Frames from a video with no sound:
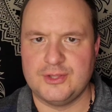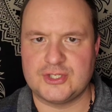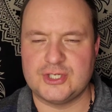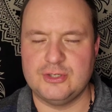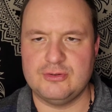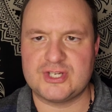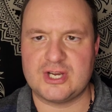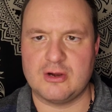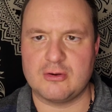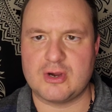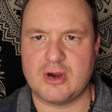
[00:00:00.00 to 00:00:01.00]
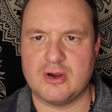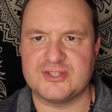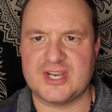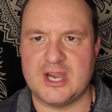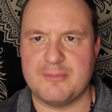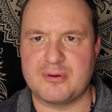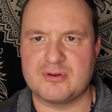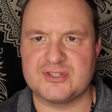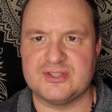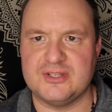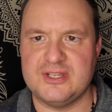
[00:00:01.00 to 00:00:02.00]
The two tarot cards I
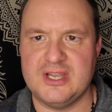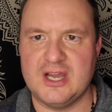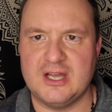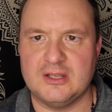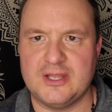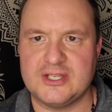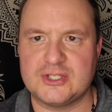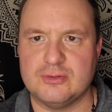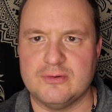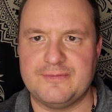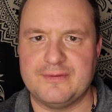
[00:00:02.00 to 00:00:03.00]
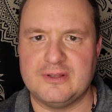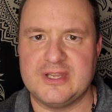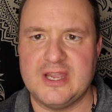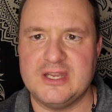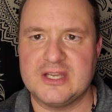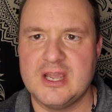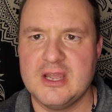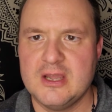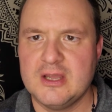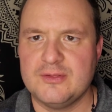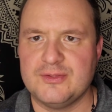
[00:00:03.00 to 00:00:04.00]
personally uh, like to affiliate
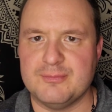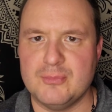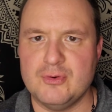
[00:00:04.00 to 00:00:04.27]
the